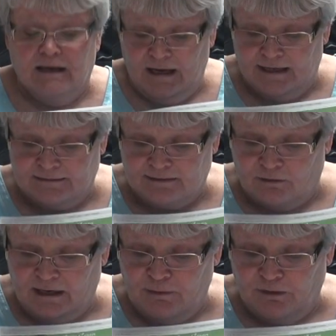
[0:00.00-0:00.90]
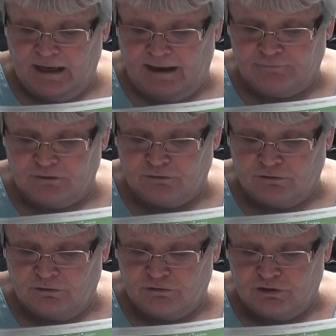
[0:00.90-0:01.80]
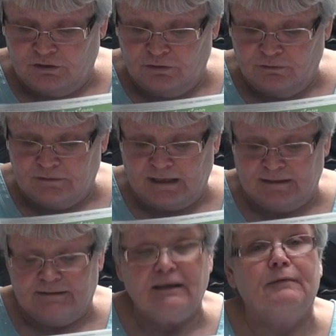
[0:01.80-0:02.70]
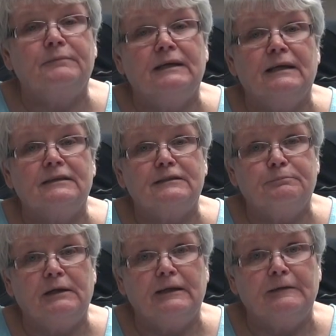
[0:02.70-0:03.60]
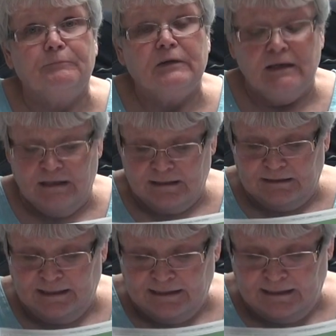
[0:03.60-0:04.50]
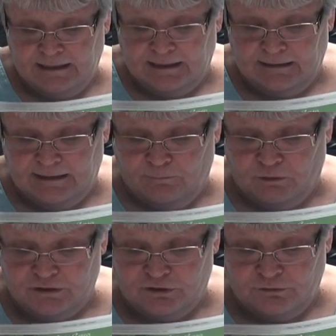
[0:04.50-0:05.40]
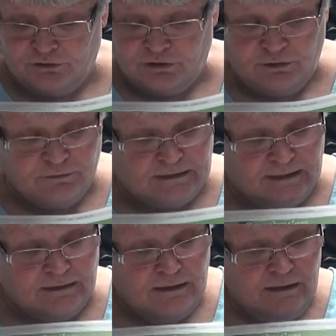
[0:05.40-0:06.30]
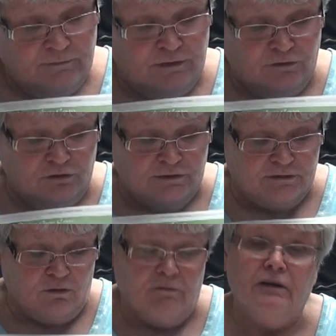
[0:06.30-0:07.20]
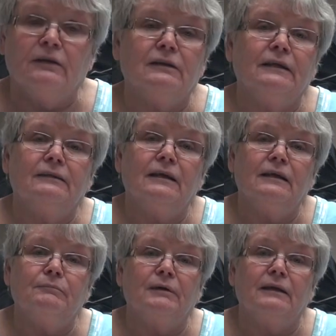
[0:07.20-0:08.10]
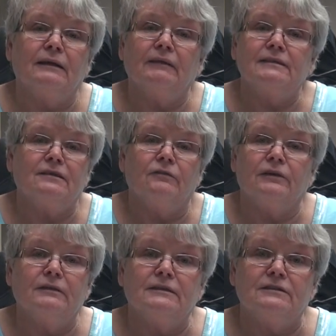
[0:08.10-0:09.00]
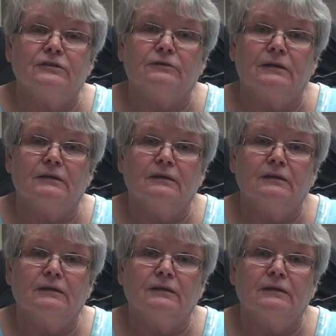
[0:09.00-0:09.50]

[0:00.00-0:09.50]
and so he would have to choose that sub DSP. Click it, and once you choose it, then you just go over here and click the end button, and that's all there is to it.